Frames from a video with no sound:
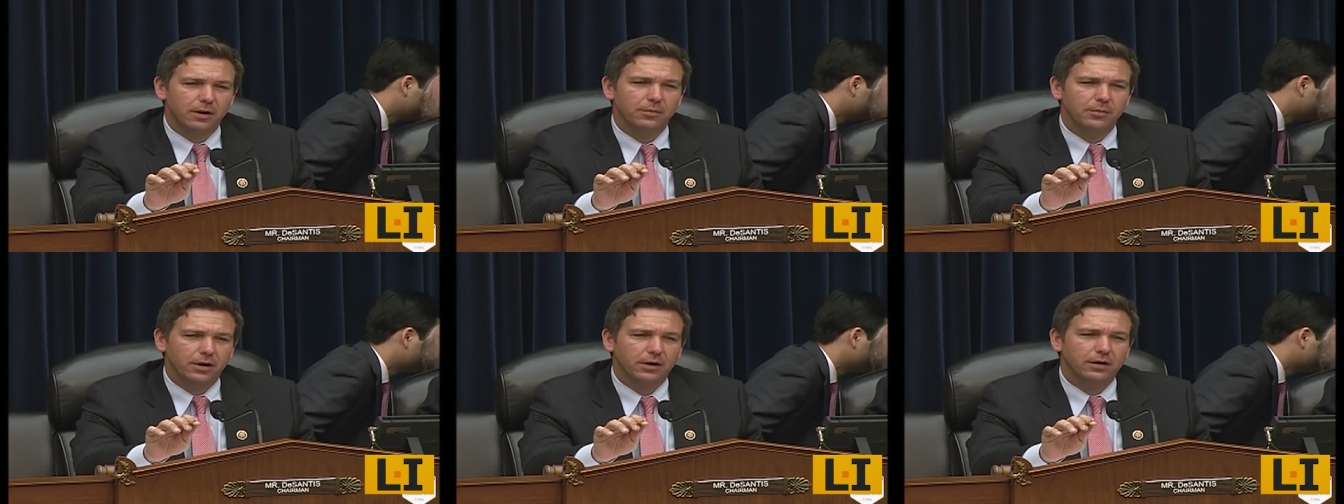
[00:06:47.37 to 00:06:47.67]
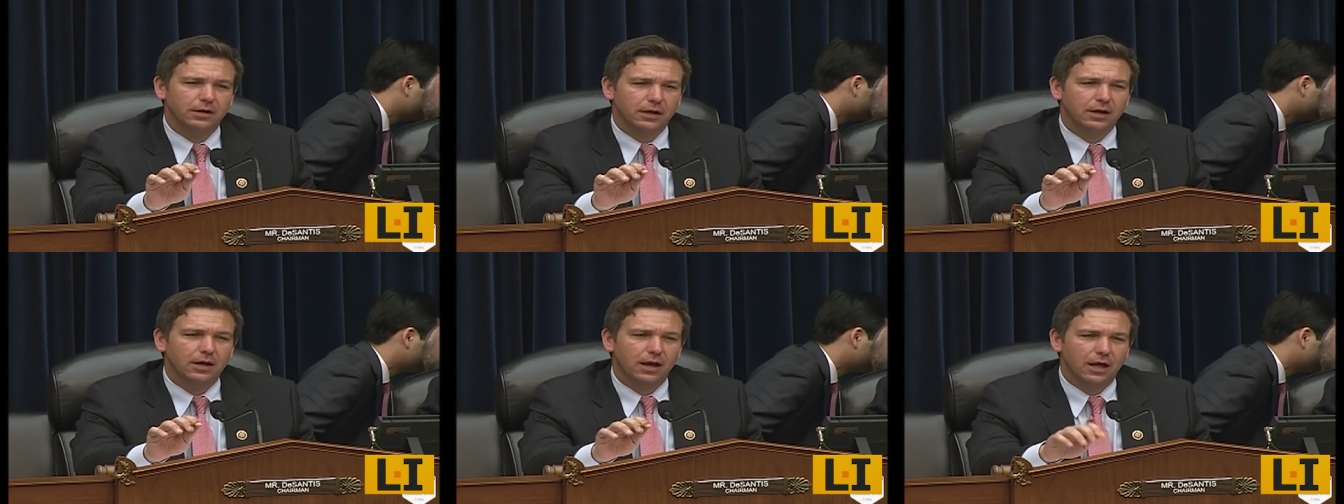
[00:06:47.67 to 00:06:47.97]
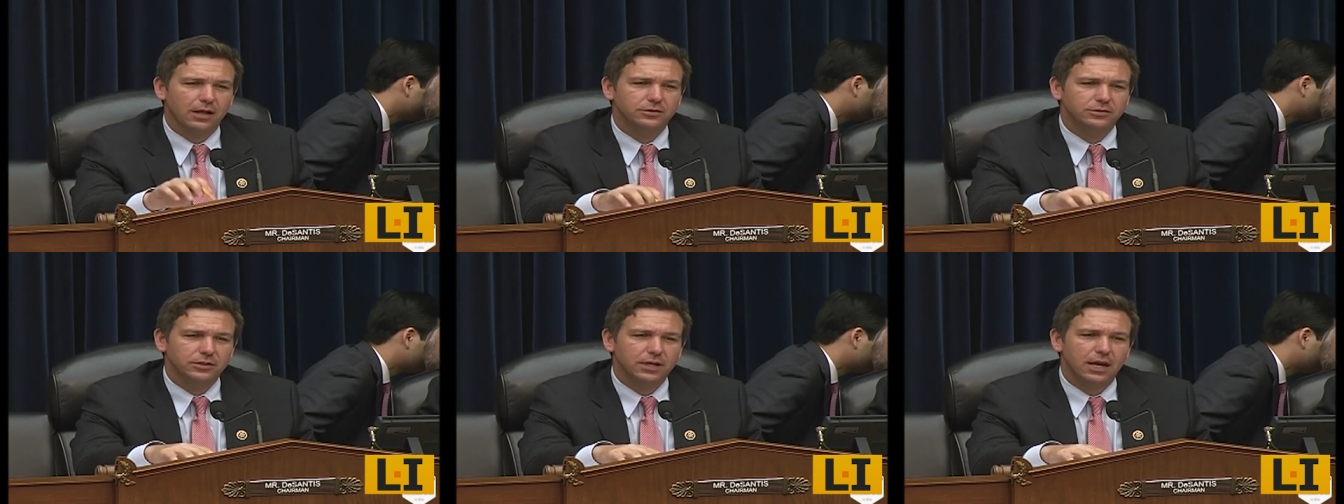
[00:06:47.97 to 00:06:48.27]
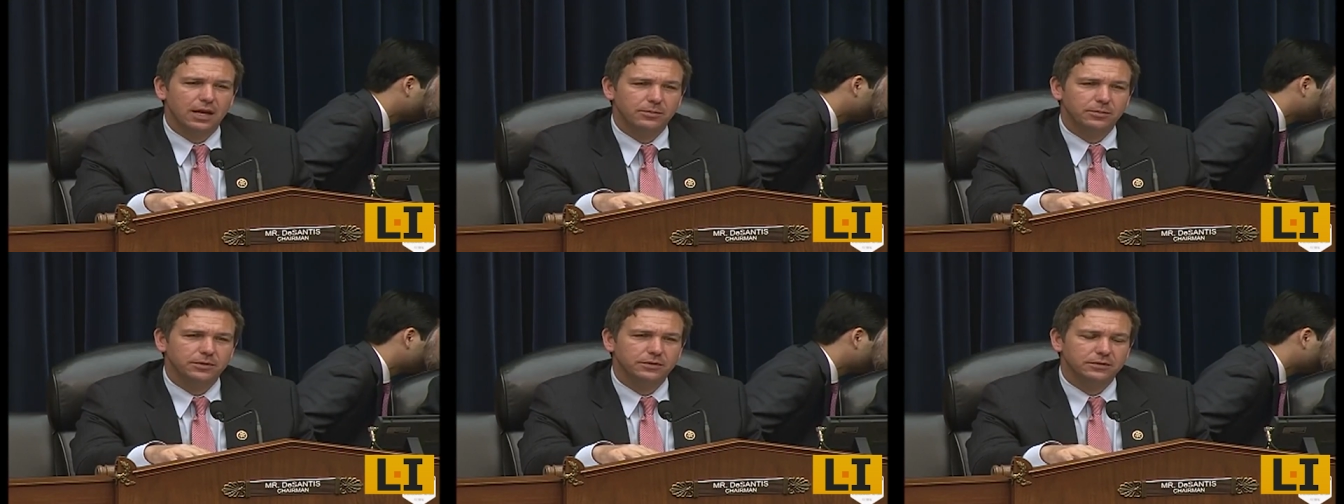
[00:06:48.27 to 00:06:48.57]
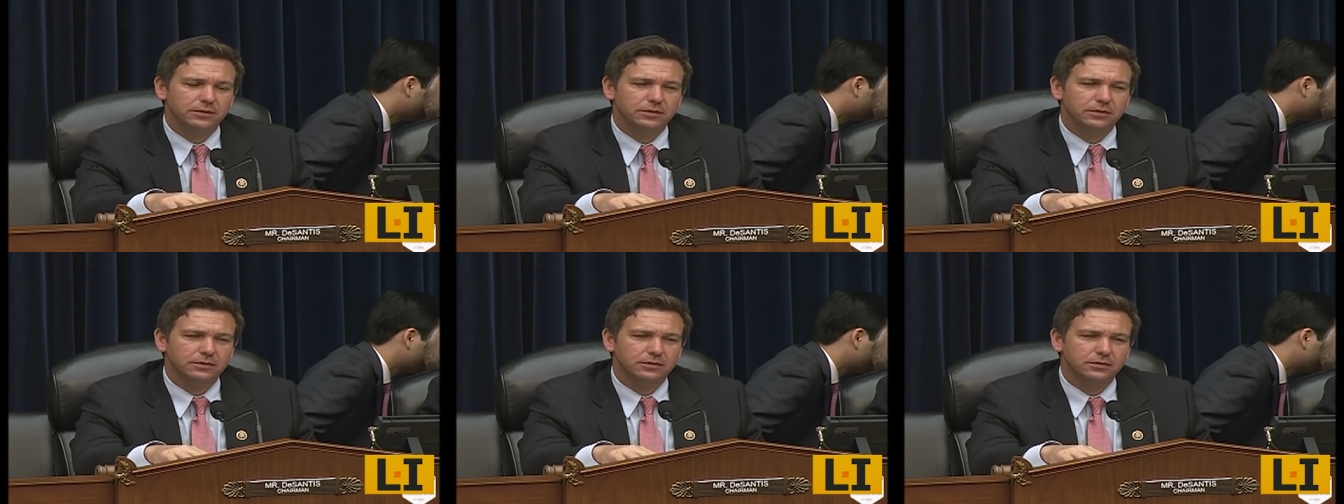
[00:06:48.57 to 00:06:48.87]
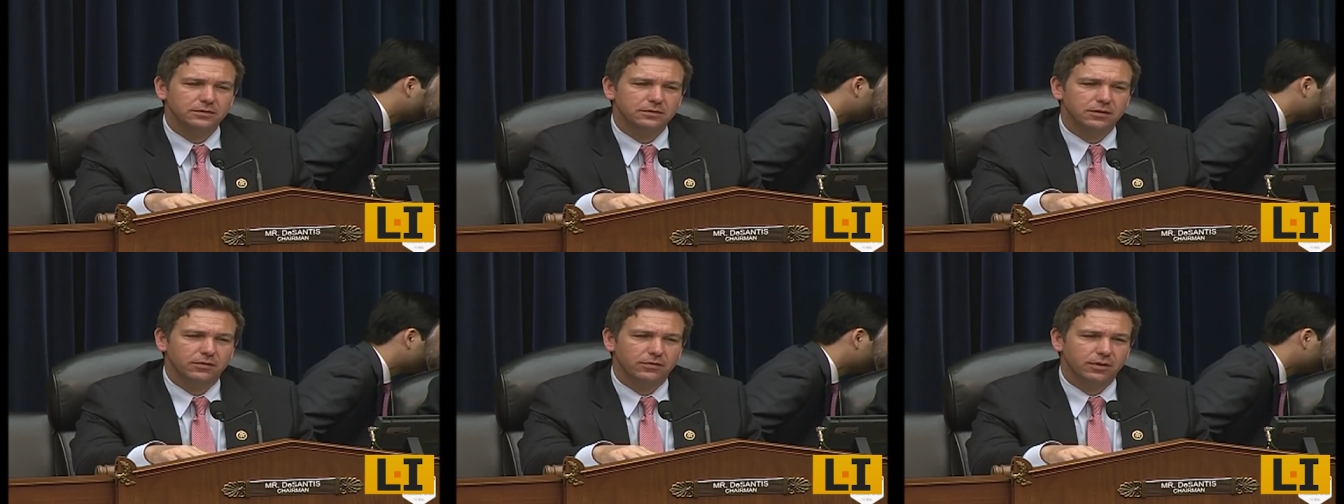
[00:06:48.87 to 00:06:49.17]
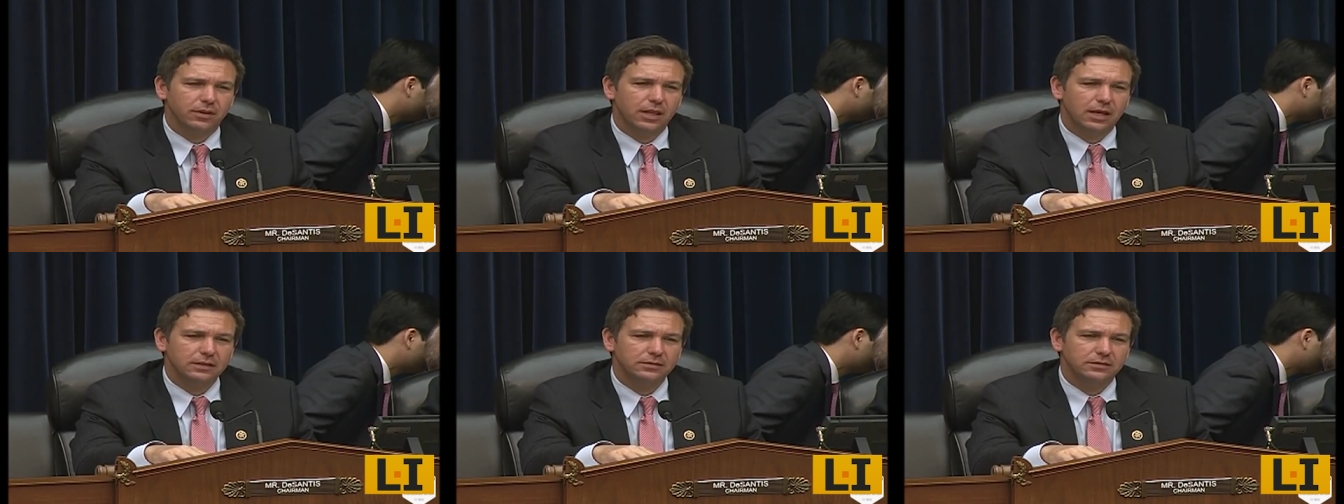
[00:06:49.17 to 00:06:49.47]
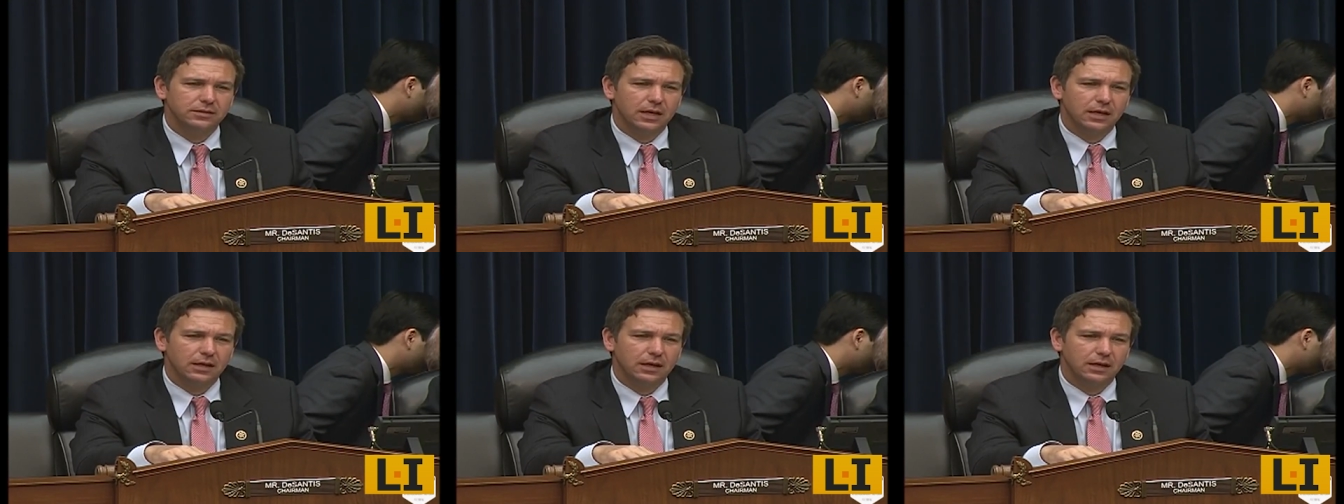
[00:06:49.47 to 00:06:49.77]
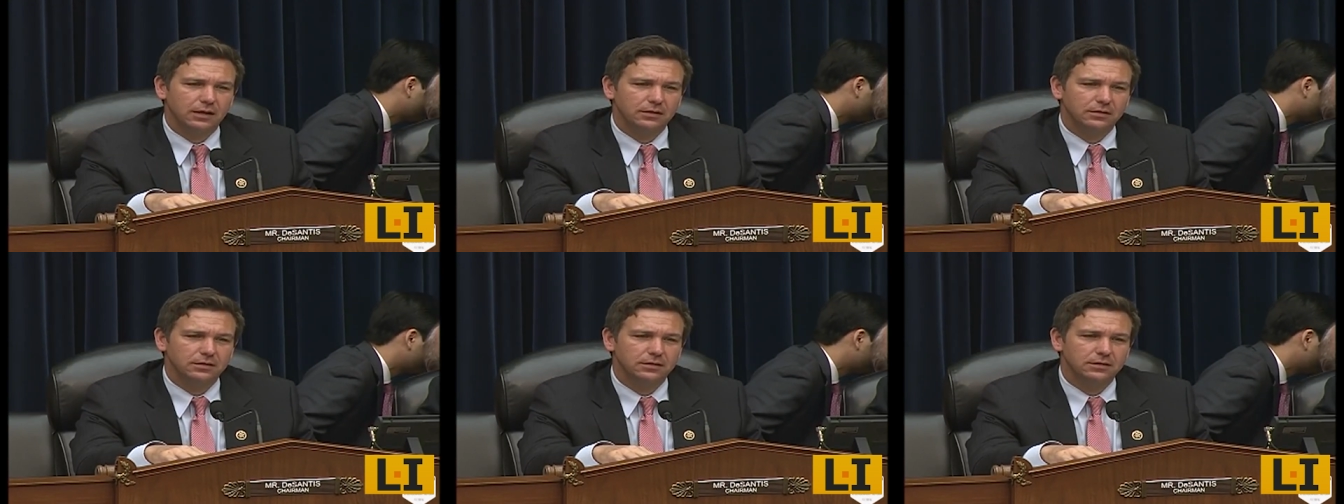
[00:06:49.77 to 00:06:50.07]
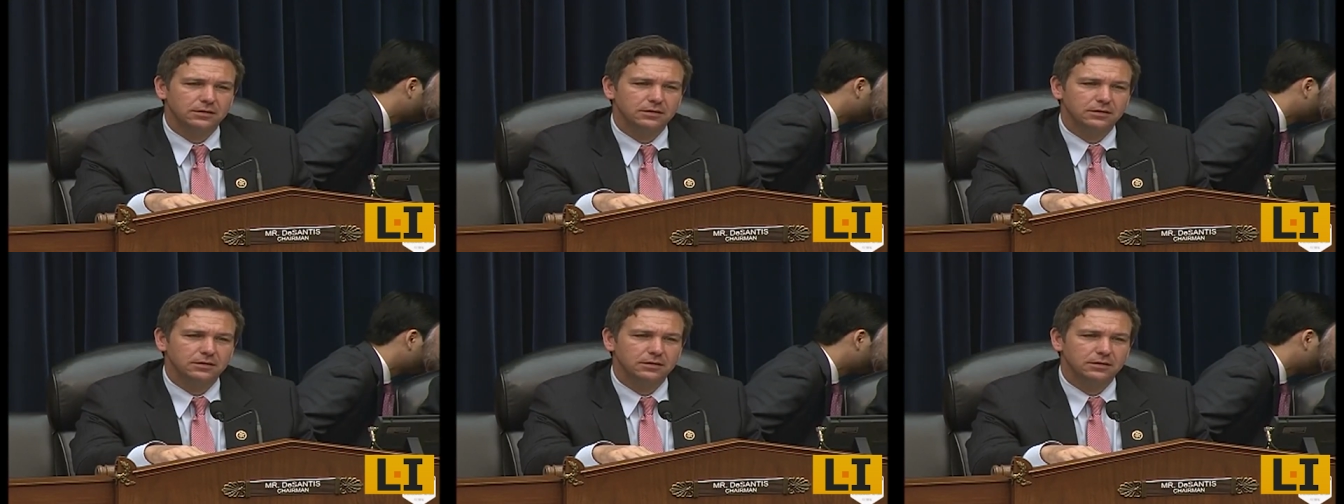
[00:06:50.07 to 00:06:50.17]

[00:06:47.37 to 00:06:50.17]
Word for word: American college campuses over the last decade?